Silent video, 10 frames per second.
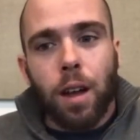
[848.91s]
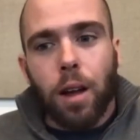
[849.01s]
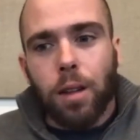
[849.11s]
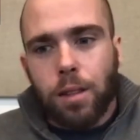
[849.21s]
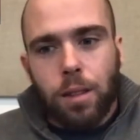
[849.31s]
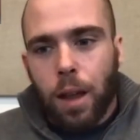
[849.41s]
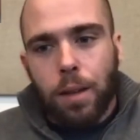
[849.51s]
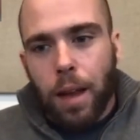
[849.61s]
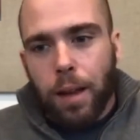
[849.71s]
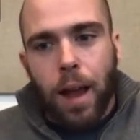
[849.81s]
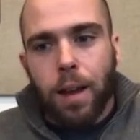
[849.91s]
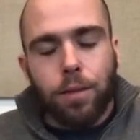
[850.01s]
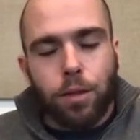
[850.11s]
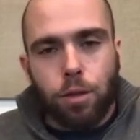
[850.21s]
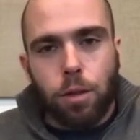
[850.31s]
Uh, I, I, kind
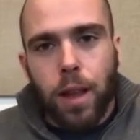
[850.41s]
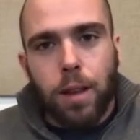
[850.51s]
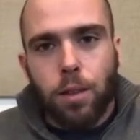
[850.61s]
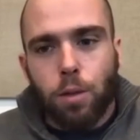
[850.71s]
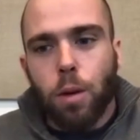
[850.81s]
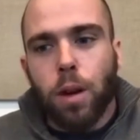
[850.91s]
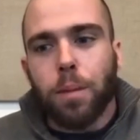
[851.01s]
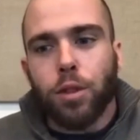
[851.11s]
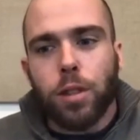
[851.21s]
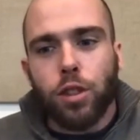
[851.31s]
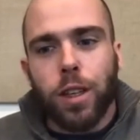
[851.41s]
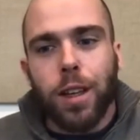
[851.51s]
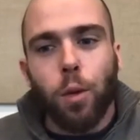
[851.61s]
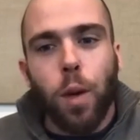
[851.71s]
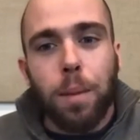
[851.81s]
of screwed that quote up. She, she
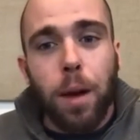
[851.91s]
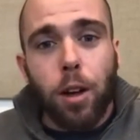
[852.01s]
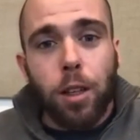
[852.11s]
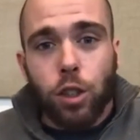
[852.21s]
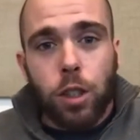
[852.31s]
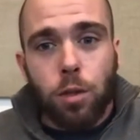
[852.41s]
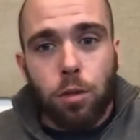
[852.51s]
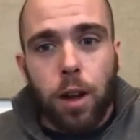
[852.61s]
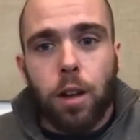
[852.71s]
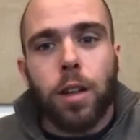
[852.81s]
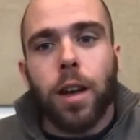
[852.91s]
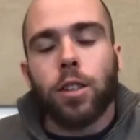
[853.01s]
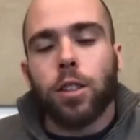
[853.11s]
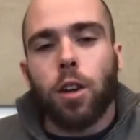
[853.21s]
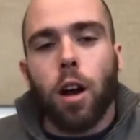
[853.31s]
did it way better because she's a writer and I
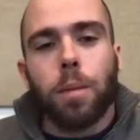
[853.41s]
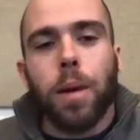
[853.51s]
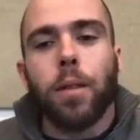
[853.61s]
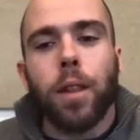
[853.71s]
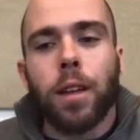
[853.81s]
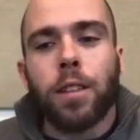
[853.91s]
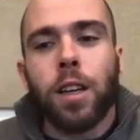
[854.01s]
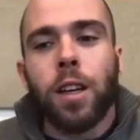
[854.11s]
just talk about things.